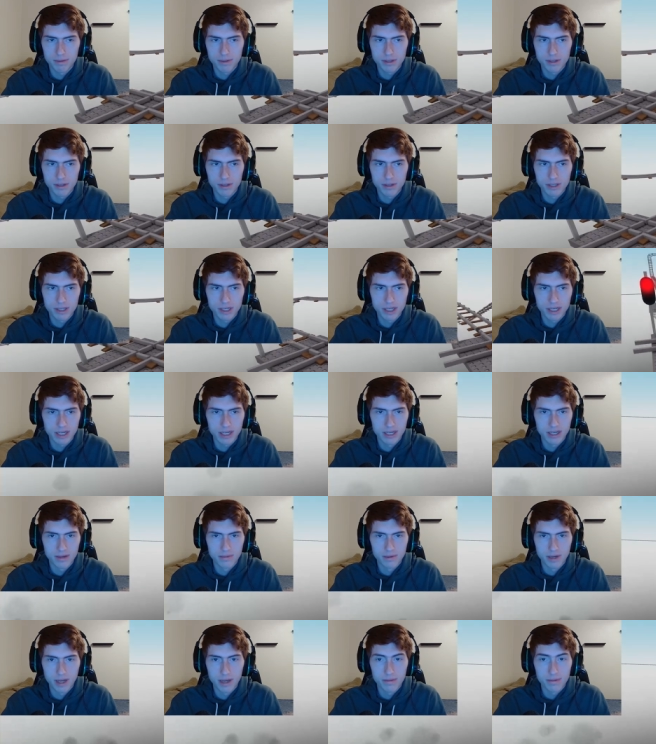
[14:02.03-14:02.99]
Okay,
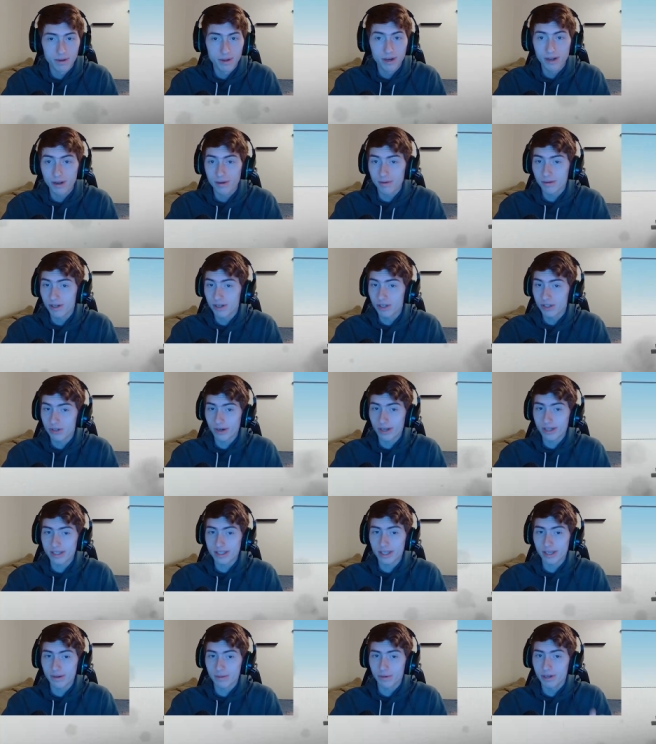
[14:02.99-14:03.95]
I'm, I'm, gonna I'm gonna
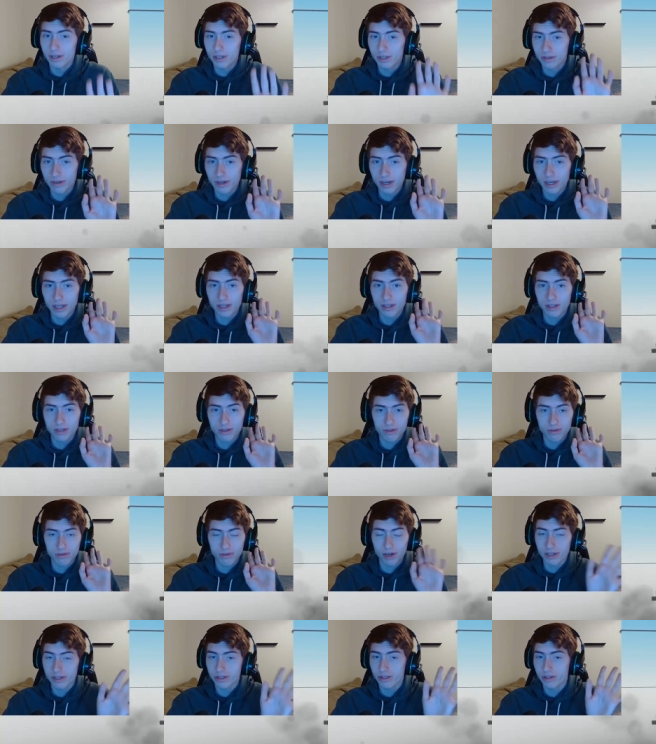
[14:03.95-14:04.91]
trust I'm gonna
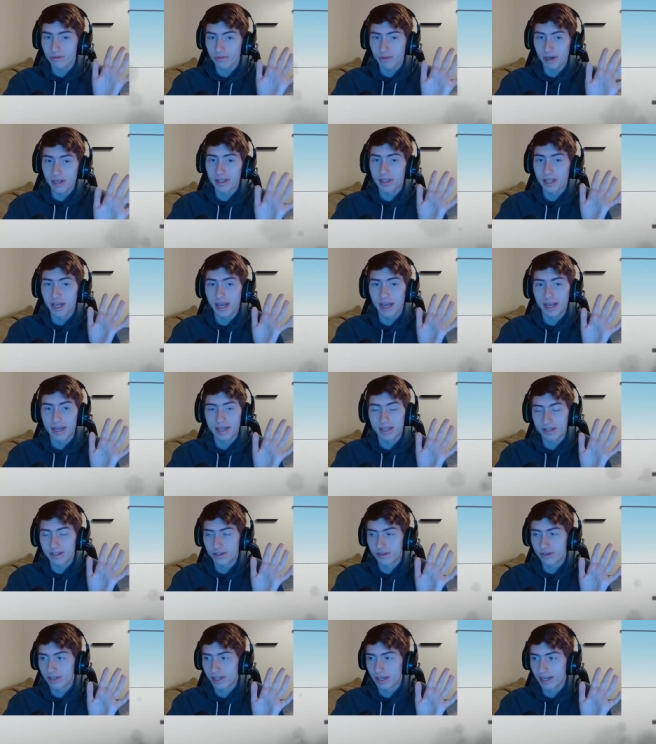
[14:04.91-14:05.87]
trust the red light.
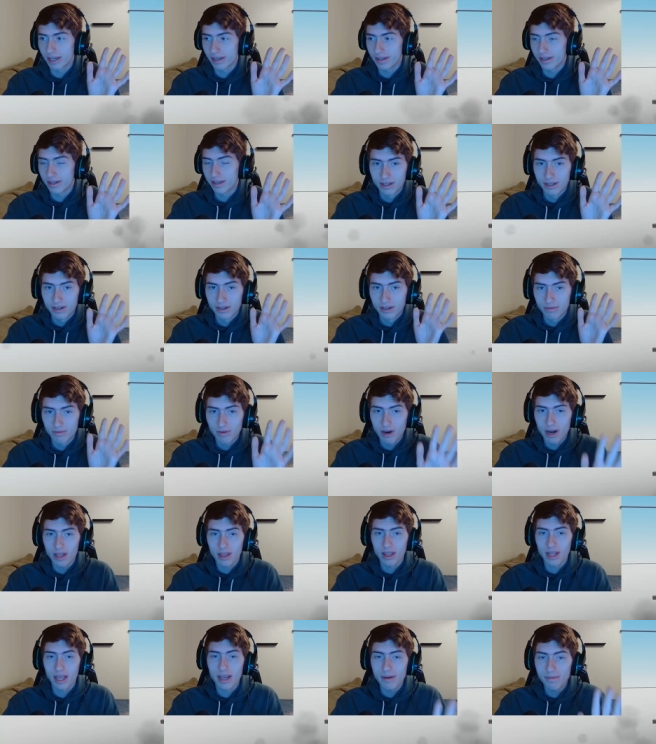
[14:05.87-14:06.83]
Okay,
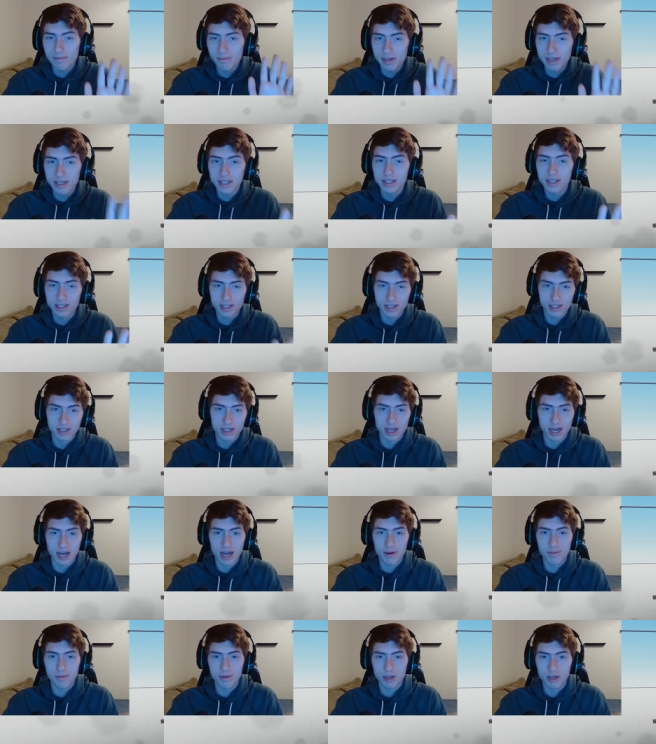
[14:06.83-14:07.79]
red light means
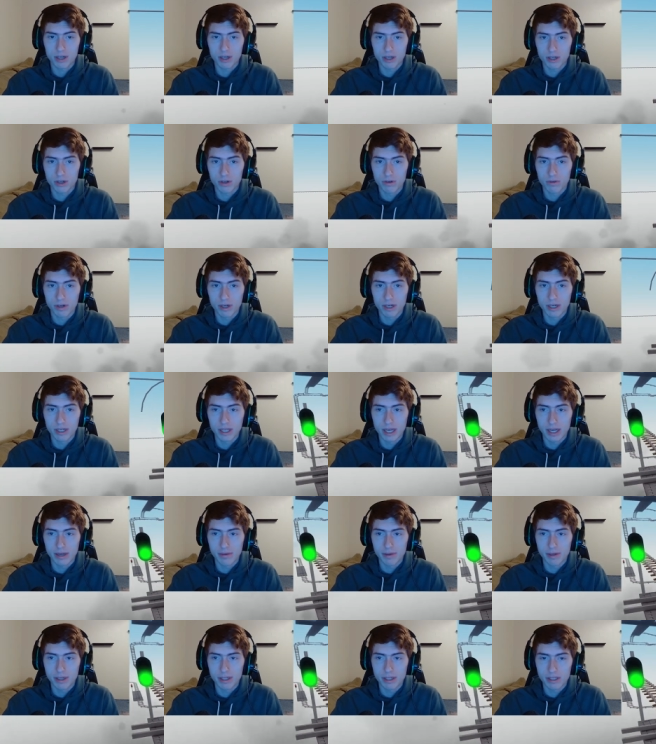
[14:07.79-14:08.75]
stop. Green
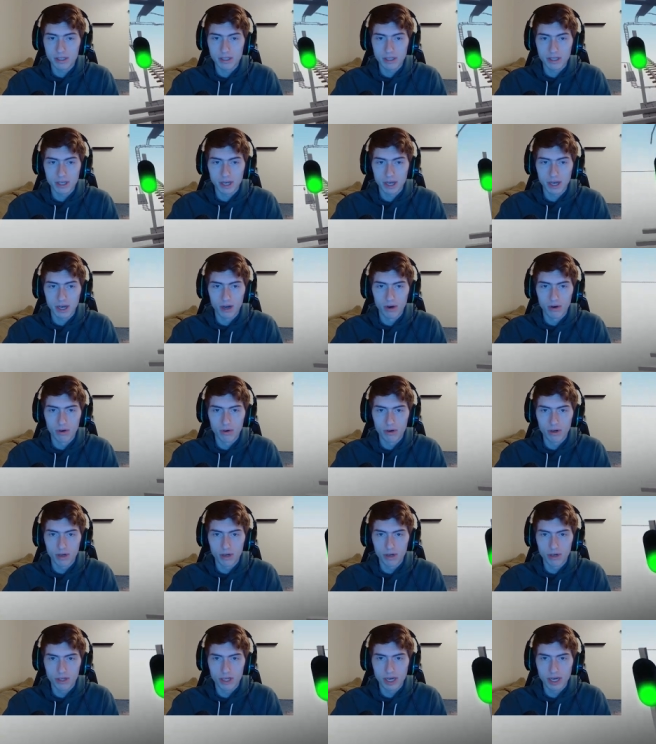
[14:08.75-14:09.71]
light means go.
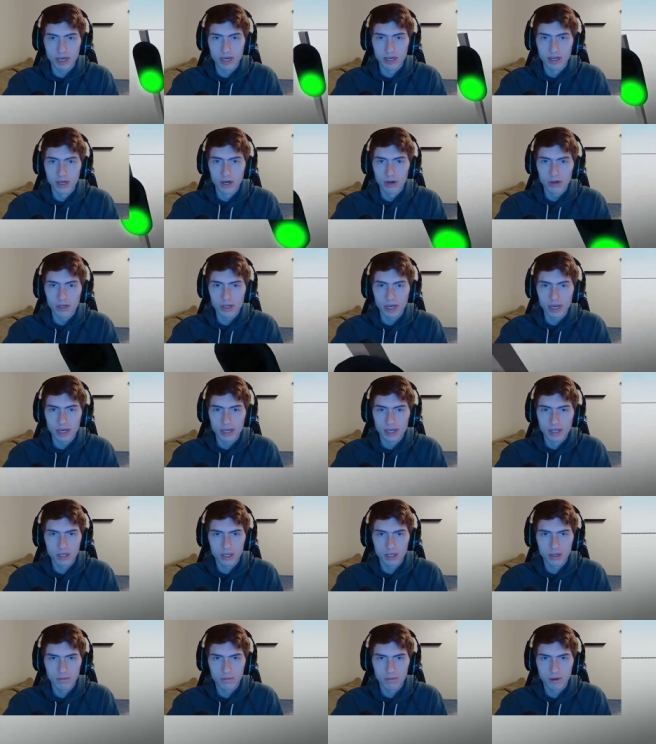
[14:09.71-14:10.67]
Okay, okay,
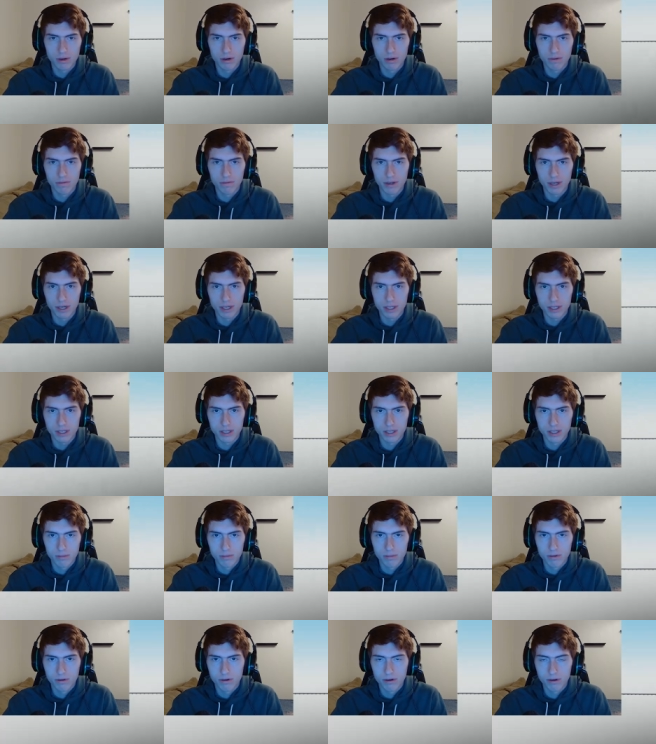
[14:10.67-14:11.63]
perfect,
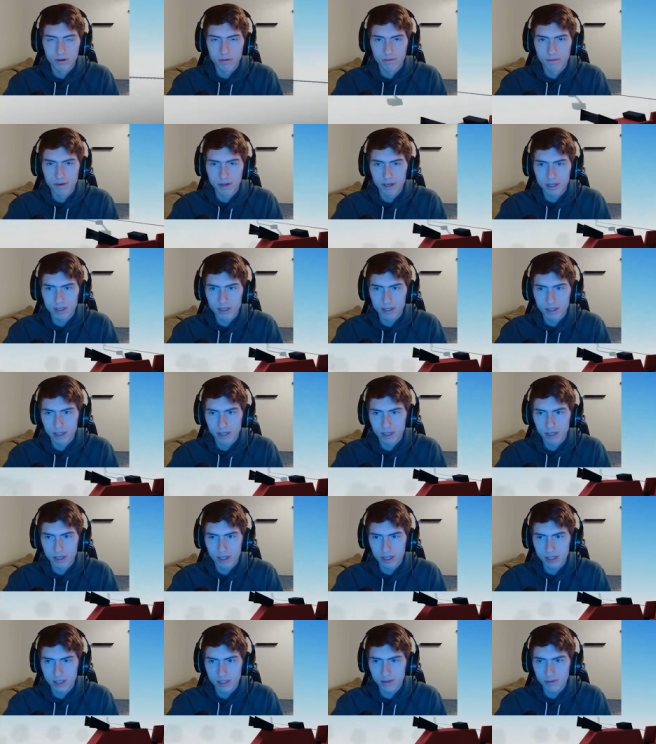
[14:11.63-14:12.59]
perfect.
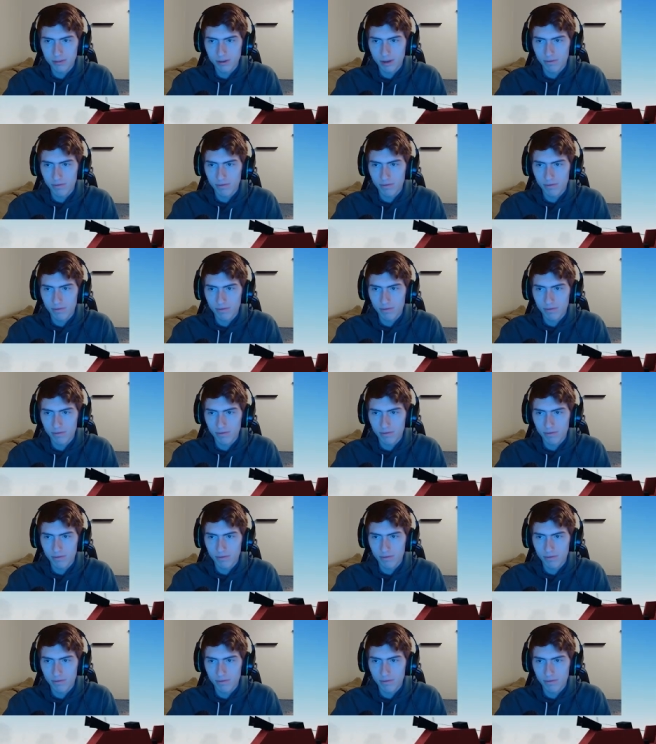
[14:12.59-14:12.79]
That seems a